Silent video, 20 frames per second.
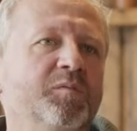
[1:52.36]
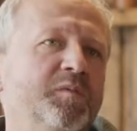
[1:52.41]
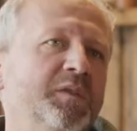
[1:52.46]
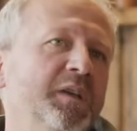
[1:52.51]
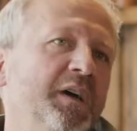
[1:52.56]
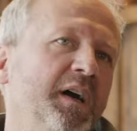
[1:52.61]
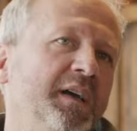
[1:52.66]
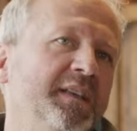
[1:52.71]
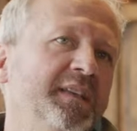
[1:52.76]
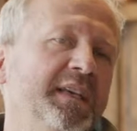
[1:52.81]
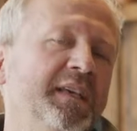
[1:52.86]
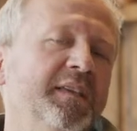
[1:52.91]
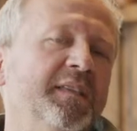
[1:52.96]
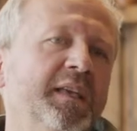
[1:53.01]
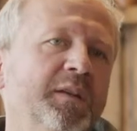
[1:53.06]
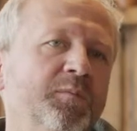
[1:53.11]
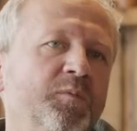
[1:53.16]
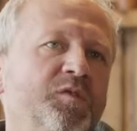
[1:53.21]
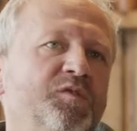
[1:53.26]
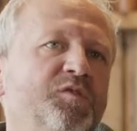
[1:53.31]
the idea
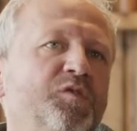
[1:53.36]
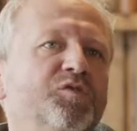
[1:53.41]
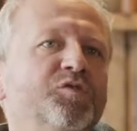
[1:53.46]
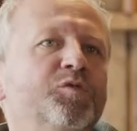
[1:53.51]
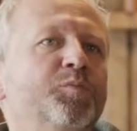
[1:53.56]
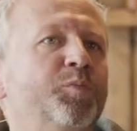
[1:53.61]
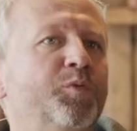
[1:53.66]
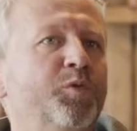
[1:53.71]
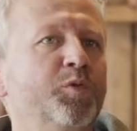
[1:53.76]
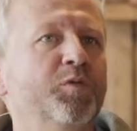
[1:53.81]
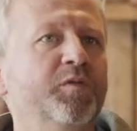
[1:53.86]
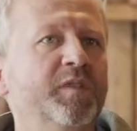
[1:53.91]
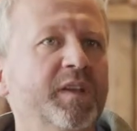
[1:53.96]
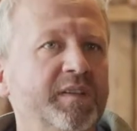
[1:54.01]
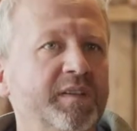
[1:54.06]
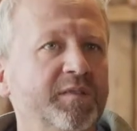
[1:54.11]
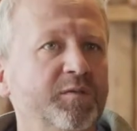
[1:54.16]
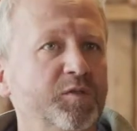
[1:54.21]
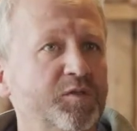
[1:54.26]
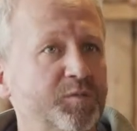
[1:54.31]
then was just to prove
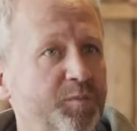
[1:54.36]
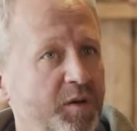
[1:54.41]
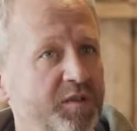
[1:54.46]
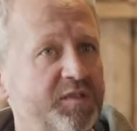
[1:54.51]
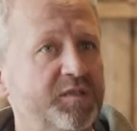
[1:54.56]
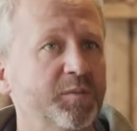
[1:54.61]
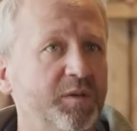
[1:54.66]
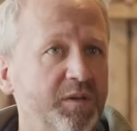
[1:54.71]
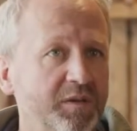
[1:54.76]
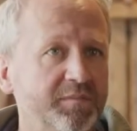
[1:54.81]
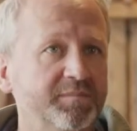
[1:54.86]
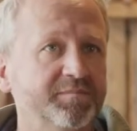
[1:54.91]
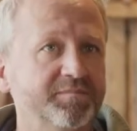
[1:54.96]
that it was possible.